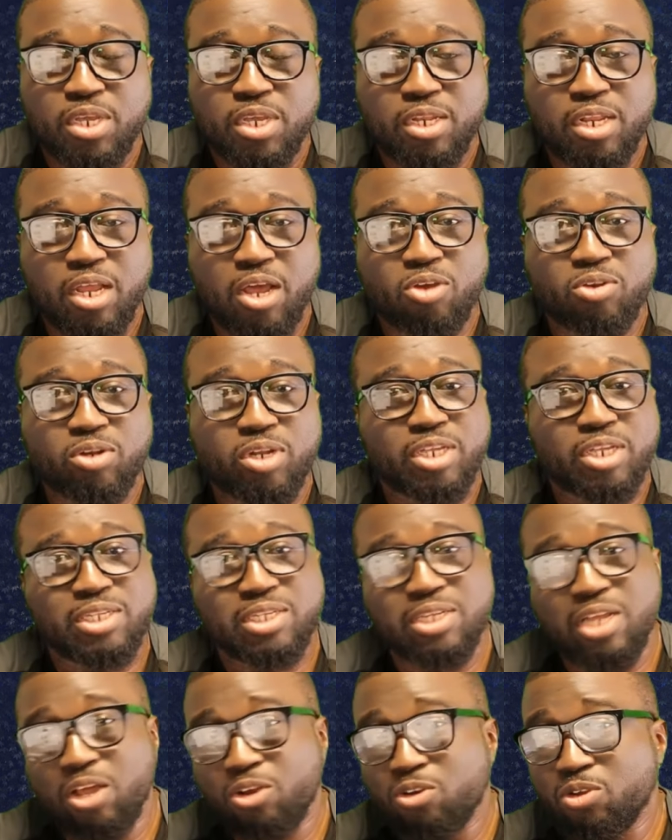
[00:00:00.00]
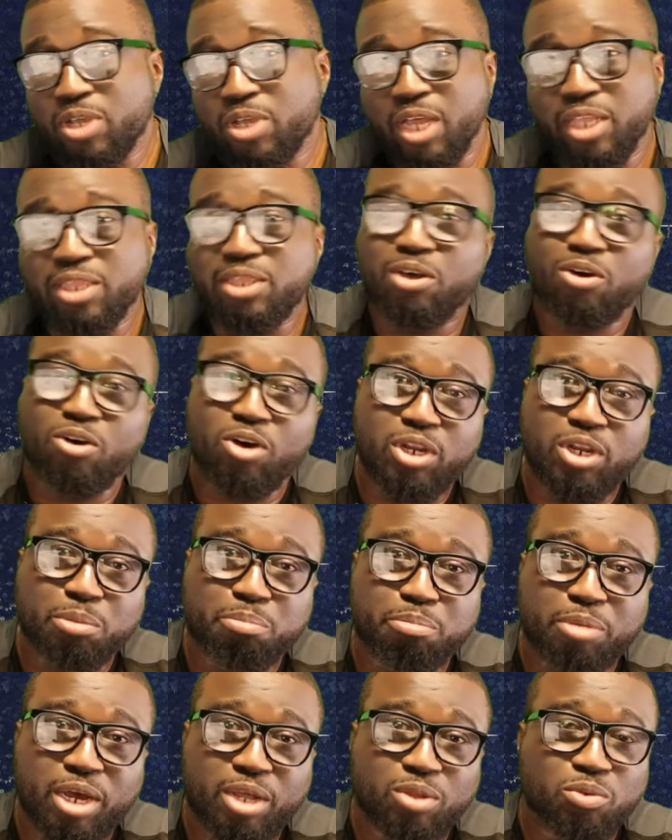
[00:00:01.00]
Now, let's now look at the other
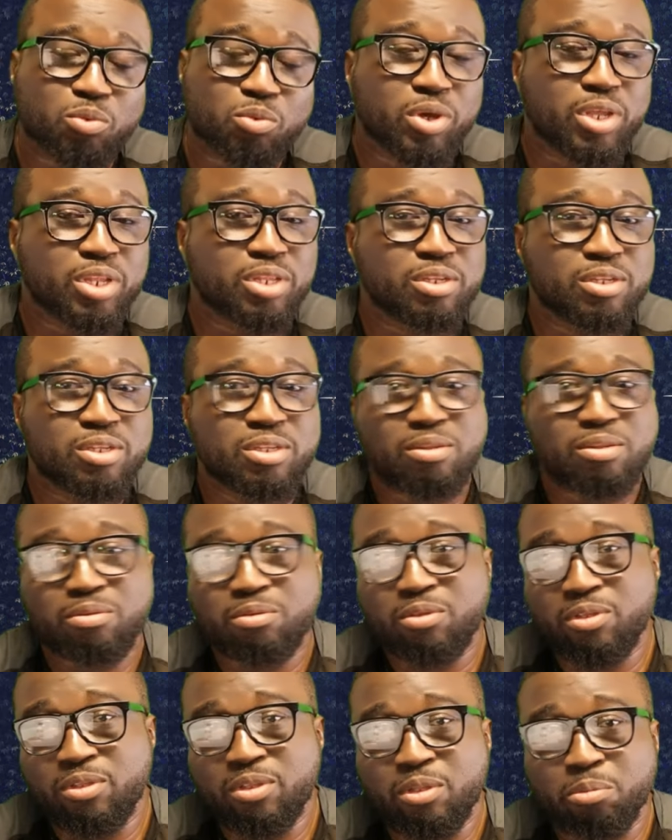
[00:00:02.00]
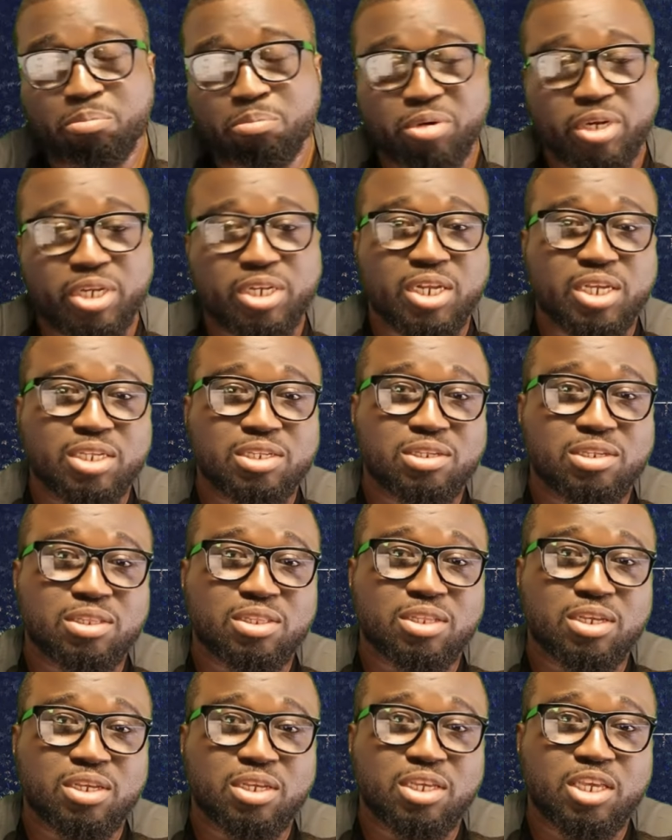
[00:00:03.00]
part when it, the pregnancy
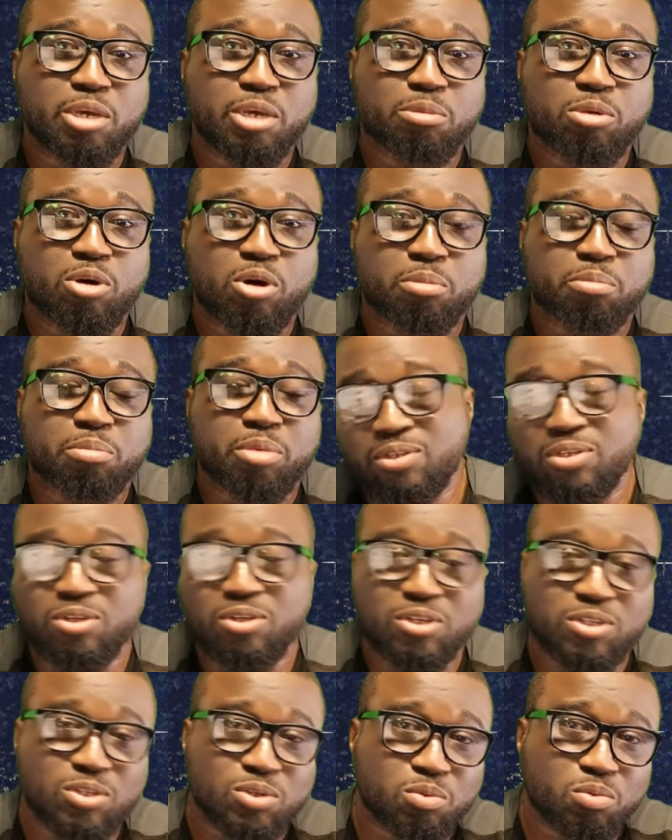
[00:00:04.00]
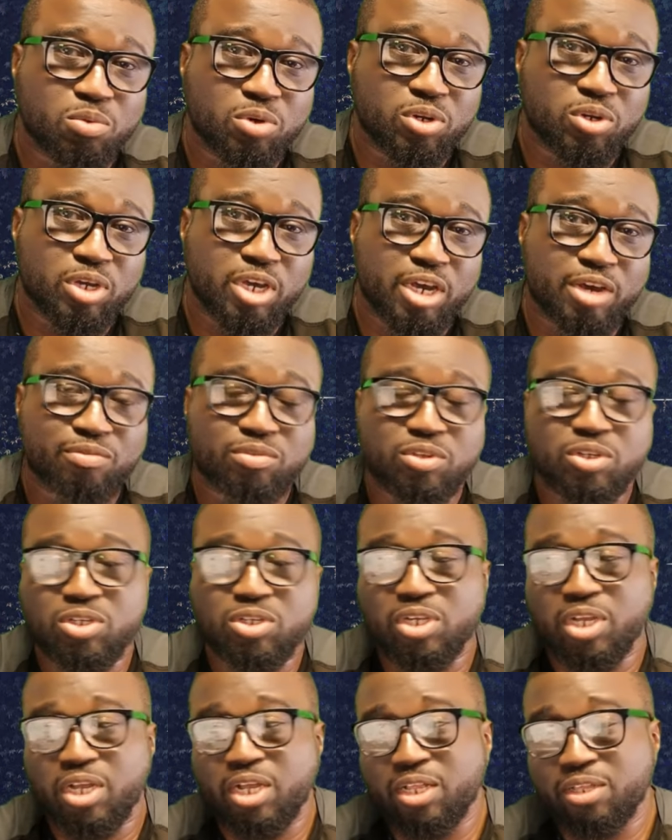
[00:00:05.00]
thing came up. She doesn't want to have the
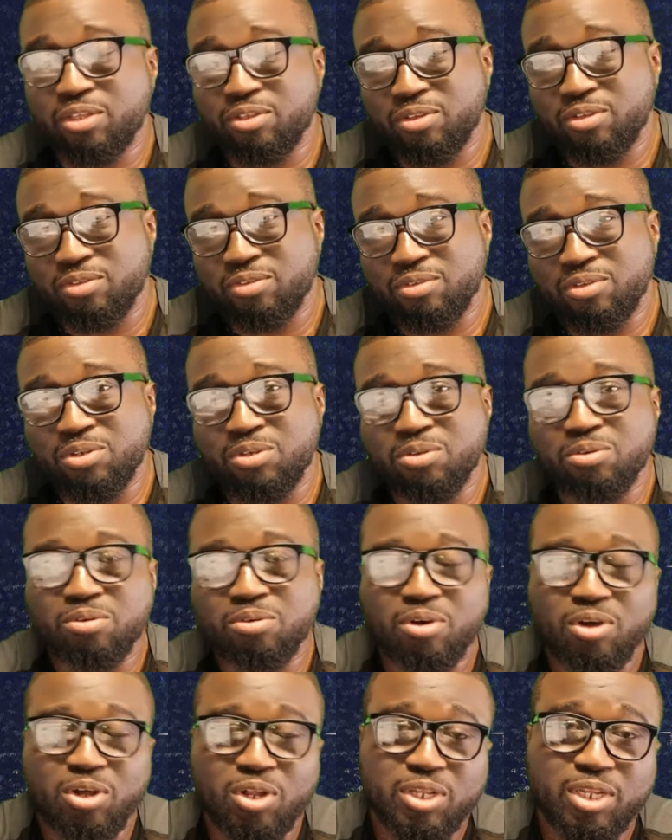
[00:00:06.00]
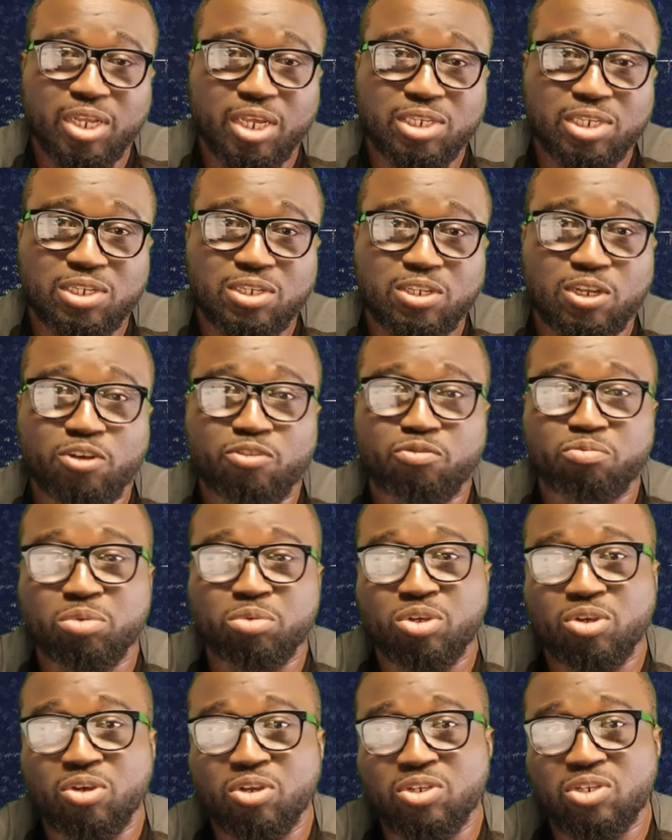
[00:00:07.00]
child because, you know, all that stuff
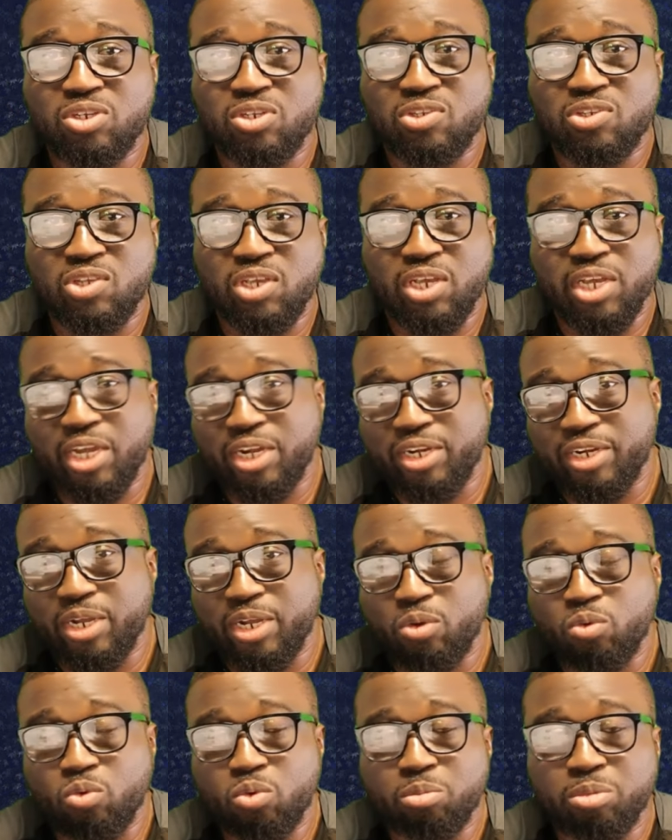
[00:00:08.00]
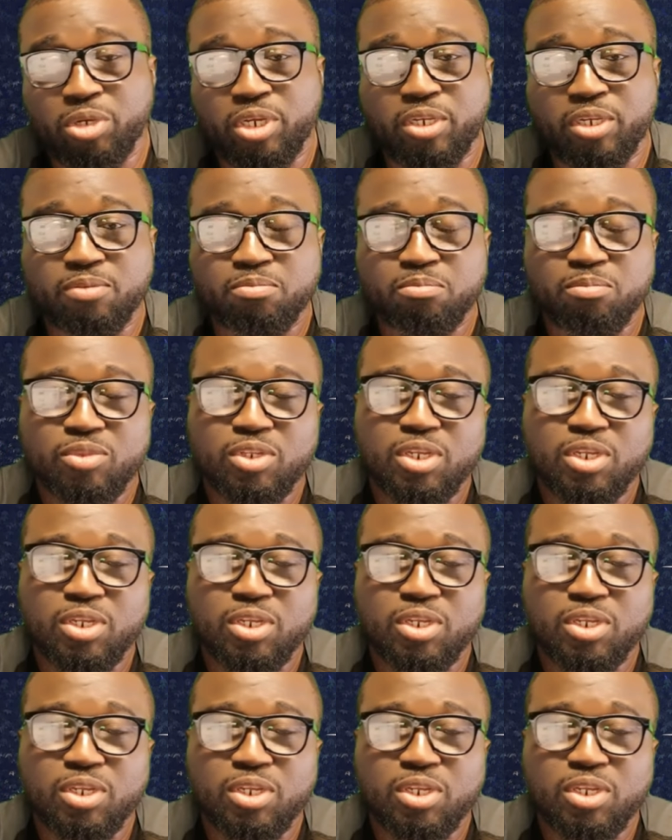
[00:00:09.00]
because she's a career woman.